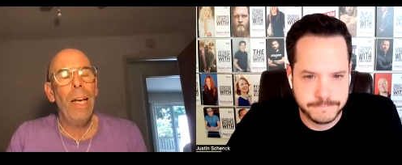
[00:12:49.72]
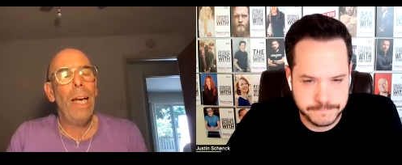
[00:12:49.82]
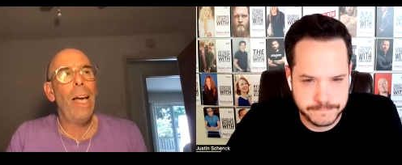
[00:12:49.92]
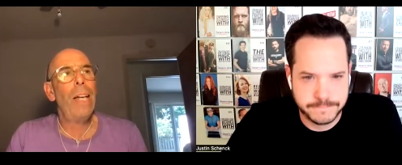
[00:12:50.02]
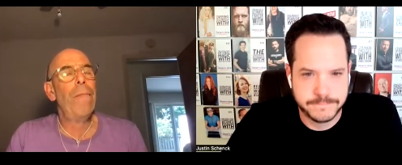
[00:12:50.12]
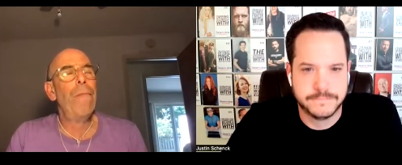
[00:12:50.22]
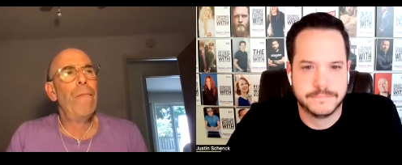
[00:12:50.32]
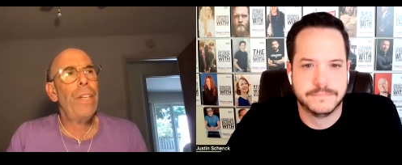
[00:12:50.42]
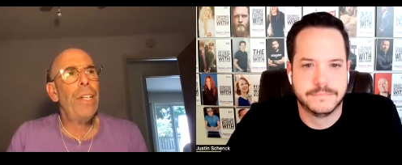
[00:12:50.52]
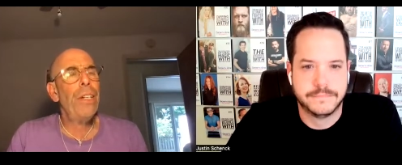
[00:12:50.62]
Speaker 1: and
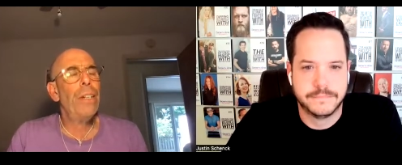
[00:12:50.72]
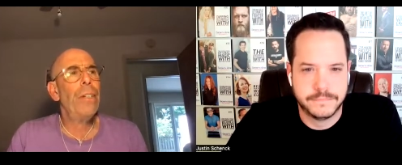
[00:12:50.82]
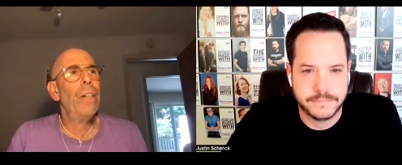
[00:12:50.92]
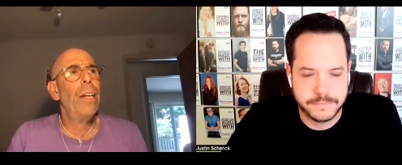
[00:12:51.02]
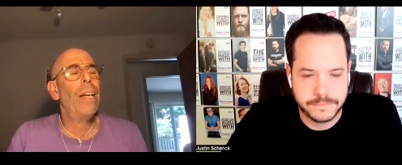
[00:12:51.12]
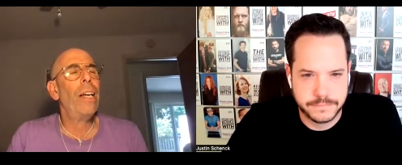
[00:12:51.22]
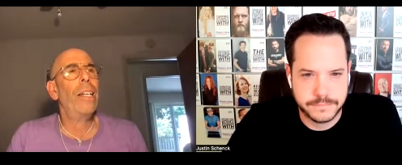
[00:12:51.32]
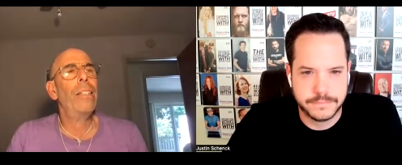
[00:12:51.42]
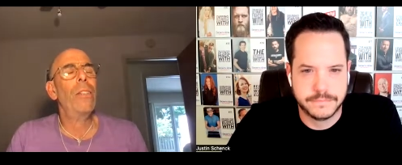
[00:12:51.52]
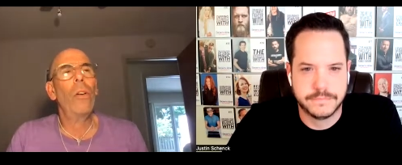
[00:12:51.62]
fear
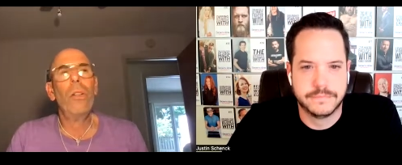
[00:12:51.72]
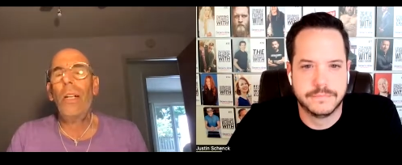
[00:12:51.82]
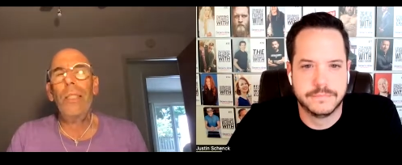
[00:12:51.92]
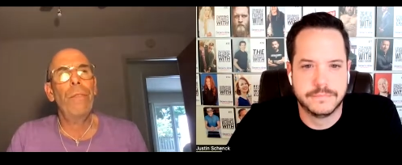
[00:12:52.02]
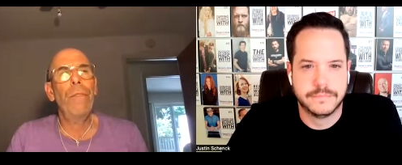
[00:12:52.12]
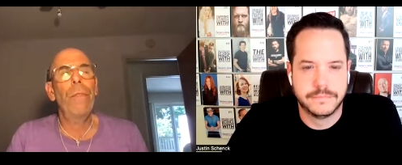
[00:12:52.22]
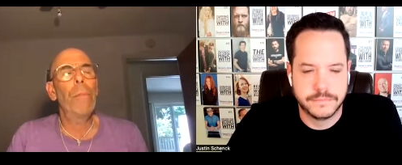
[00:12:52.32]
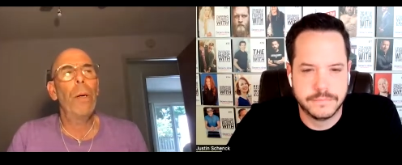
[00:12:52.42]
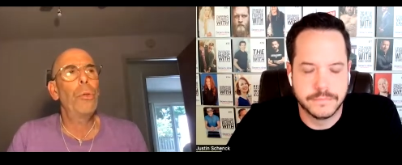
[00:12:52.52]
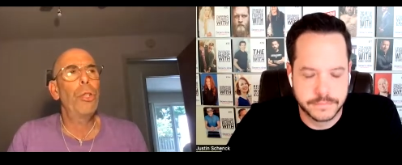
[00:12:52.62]
and all kinds of
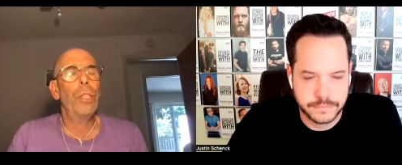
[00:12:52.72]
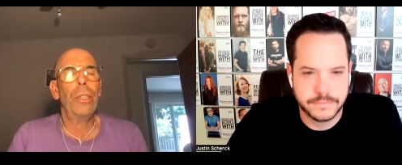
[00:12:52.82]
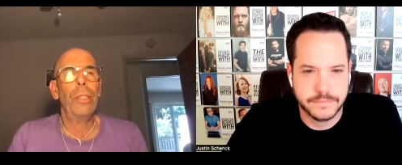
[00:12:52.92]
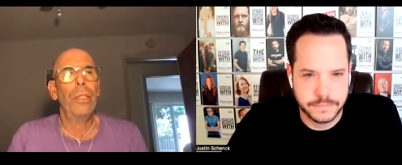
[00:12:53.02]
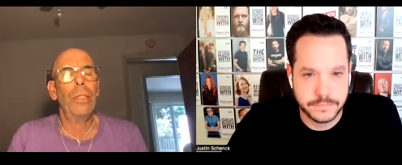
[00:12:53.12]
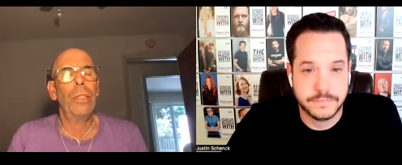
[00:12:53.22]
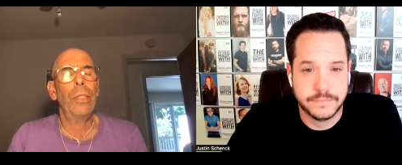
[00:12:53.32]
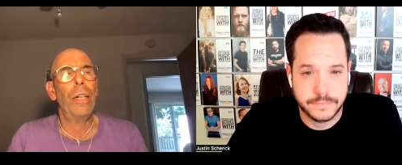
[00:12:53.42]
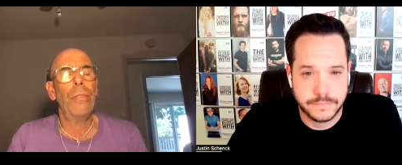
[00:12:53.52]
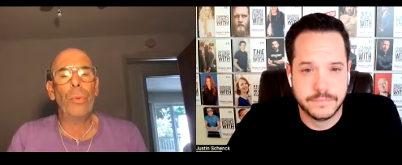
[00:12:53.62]
emotions
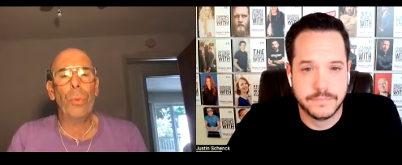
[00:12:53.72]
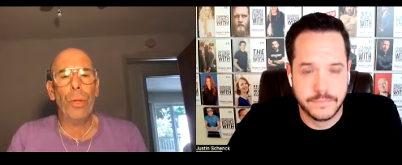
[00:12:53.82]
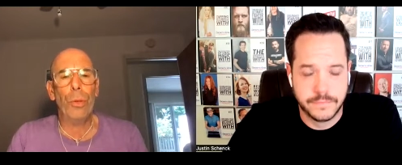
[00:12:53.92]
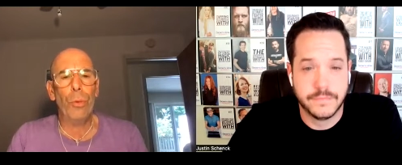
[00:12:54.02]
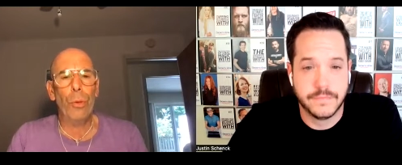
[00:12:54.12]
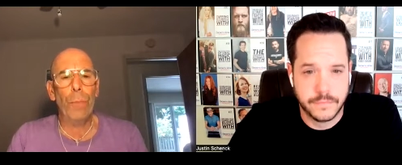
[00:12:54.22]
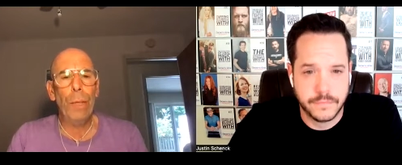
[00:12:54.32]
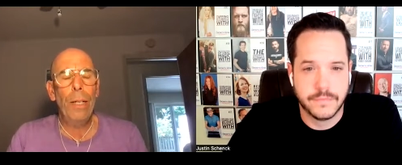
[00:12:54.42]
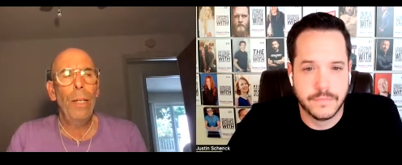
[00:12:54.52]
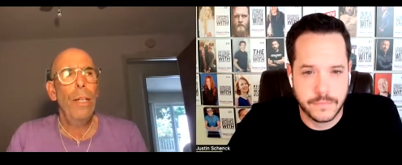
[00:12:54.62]
involved with the group.
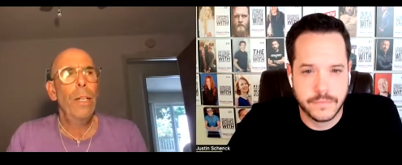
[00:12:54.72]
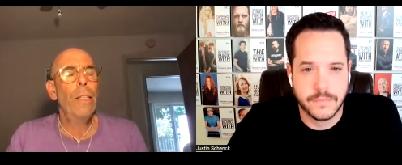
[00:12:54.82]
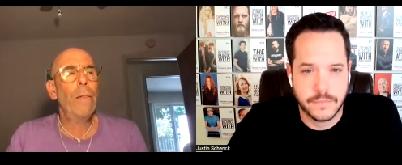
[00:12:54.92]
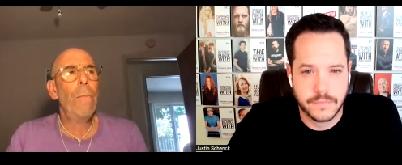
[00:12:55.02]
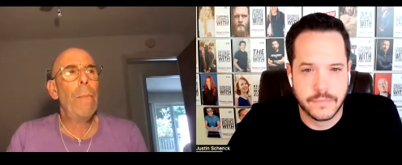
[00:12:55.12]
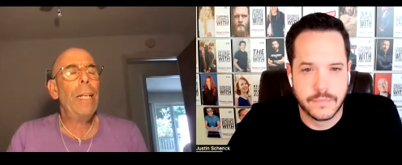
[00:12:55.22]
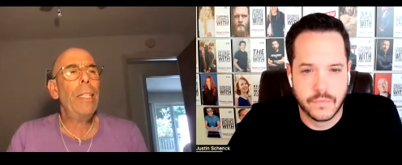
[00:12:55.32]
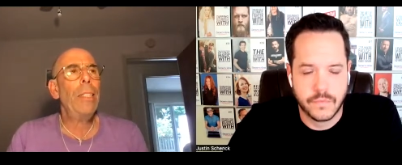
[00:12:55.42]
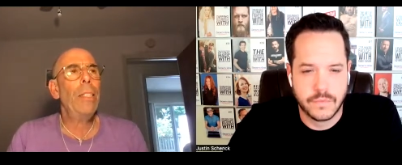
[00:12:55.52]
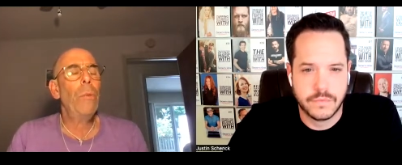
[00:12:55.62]
The
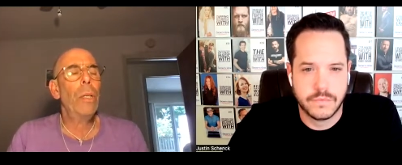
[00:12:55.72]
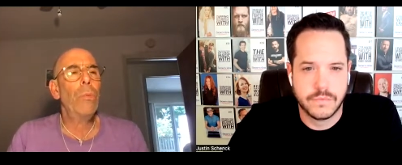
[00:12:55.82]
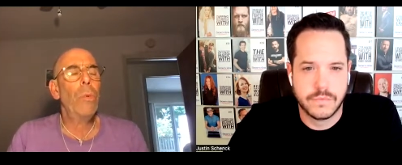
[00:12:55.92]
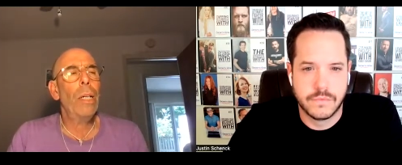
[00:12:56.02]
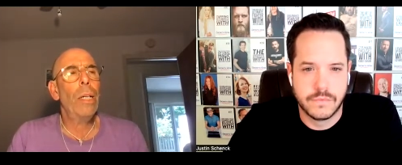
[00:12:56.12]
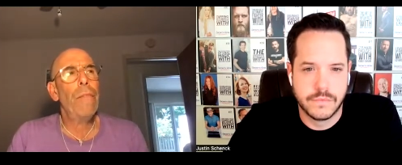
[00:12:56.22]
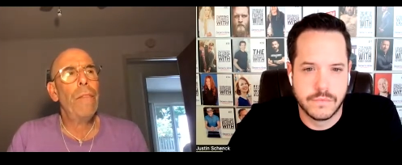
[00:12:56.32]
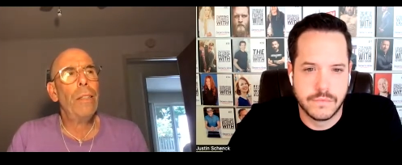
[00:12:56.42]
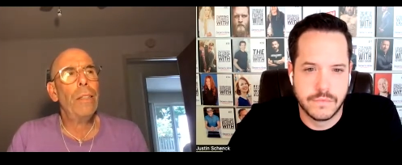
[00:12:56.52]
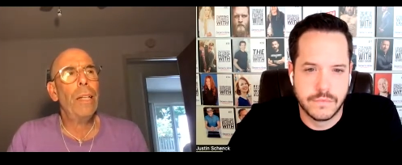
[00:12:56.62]
dependency was well, I
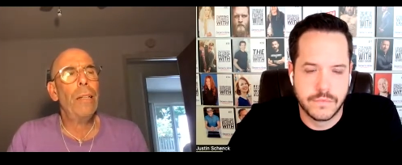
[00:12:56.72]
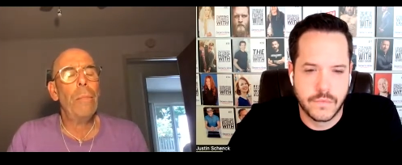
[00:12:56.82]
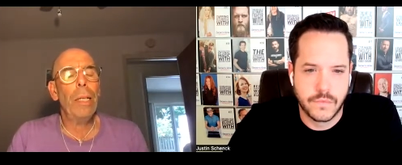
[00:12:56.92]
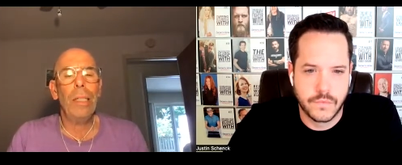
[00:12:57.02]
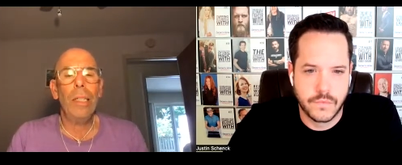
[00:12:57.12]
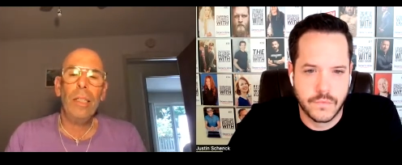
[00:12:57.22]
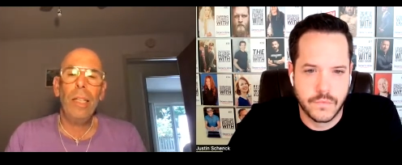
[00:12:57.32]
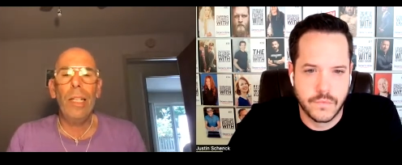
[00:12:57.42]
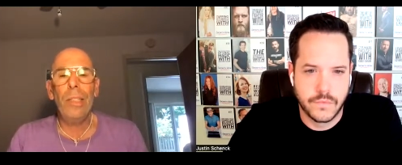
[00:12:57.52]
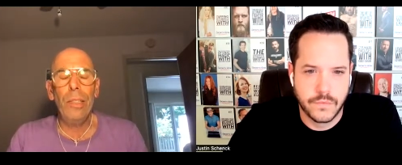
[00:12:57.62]
felt that my
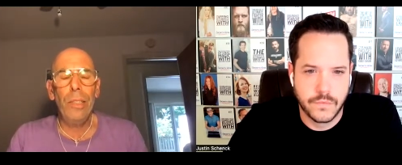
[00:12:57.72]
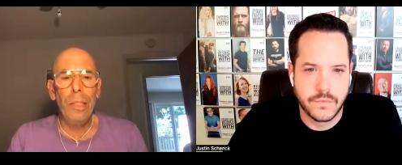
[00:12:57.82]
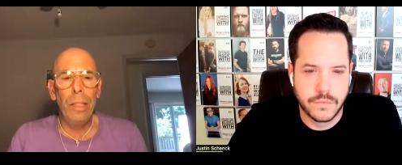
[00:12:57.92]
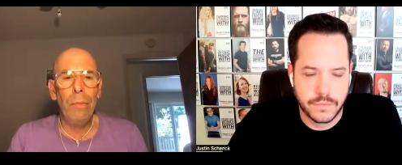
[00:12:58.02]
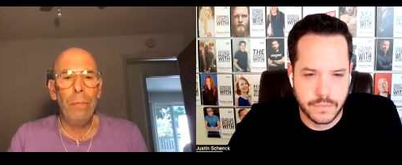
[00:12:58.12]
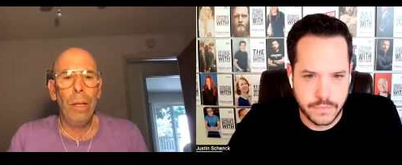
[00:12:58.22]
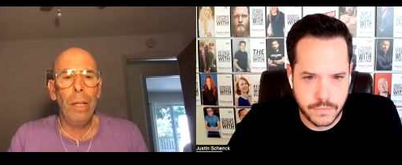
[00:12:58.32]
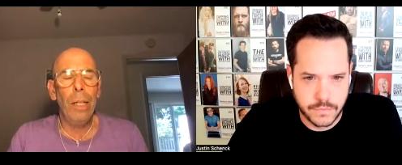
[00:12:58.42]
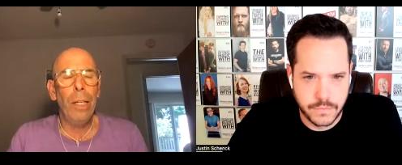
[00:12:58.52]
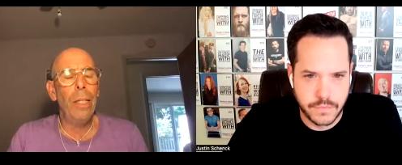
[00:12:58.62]
successes in
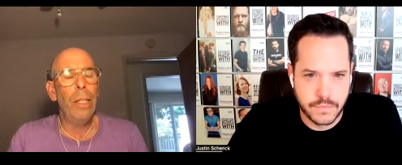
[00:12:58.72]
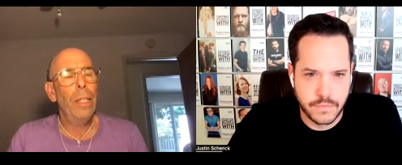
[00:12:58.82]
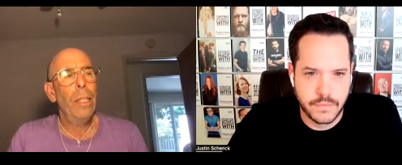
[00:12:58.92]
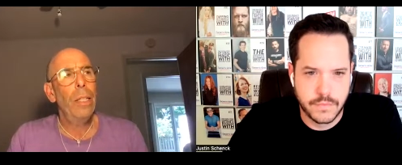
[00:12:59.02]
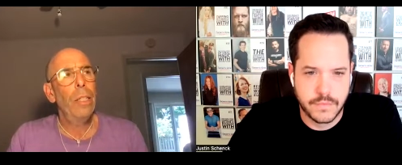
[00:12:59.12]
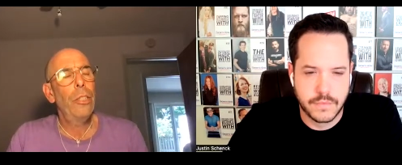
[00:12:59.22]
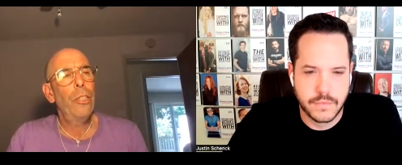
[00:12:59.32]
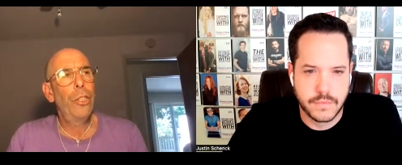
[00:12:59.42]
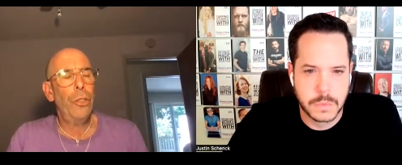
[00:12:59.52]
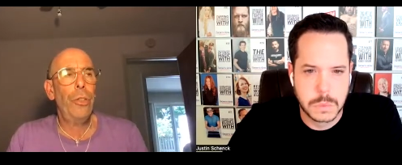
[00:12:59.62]
my
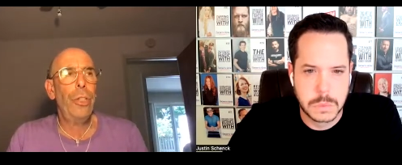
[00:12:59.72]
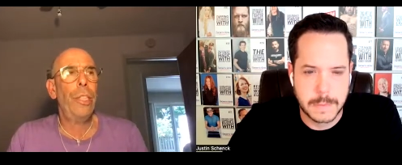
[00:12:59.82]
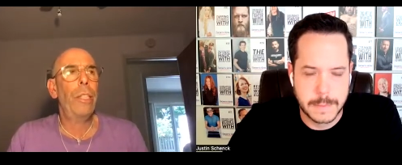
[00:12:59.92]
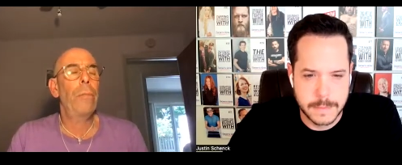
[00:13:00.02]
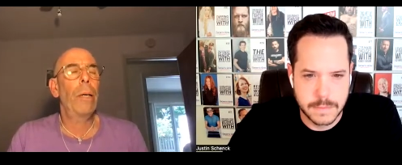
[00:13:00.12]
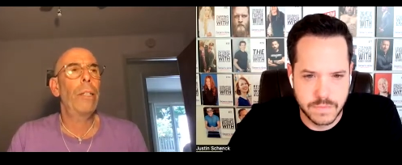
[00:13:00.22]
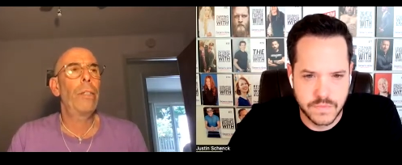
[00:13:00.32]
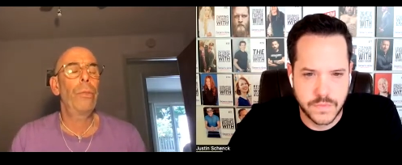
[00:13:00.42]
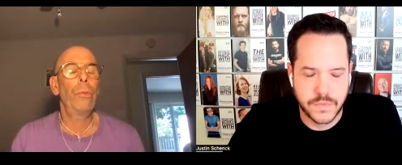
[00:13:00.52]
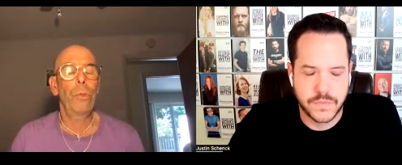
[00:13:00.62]
journey in my
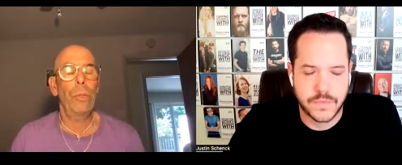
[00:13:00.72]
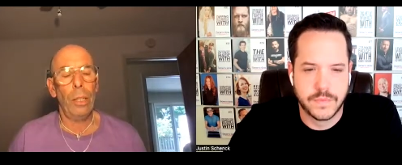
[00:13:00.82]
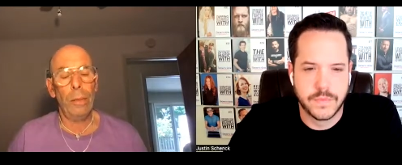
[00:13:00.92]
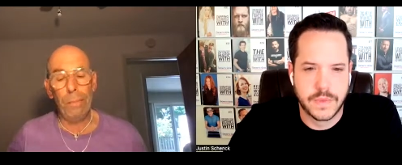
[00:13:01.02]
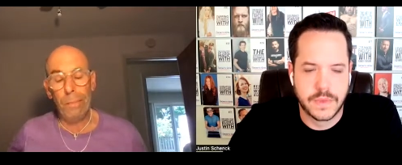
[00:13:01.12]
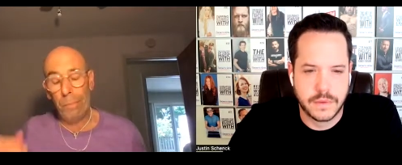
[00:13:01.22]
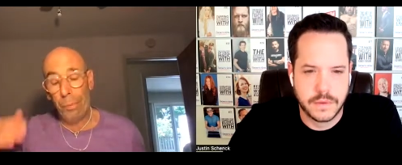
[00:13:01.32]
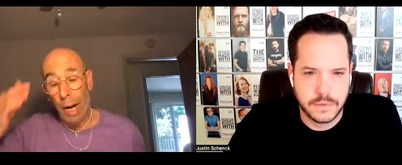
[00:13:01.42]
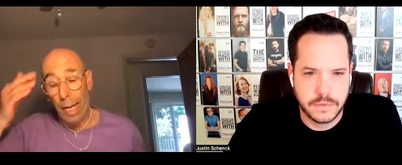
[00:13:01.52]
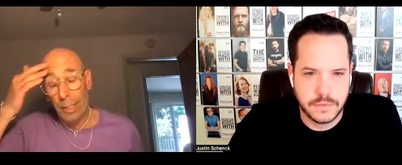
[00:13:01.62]
new um,
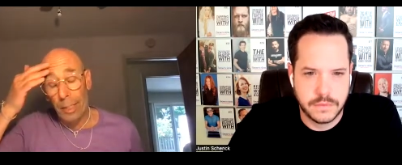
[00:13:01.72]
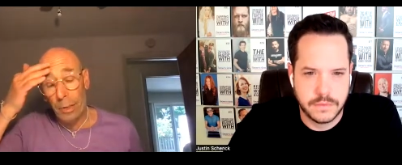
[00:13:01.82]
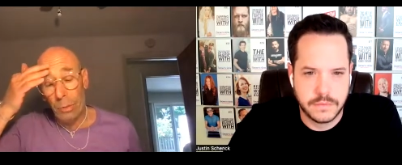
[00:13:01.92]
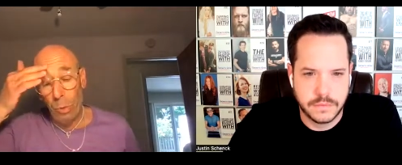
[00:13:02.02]
practice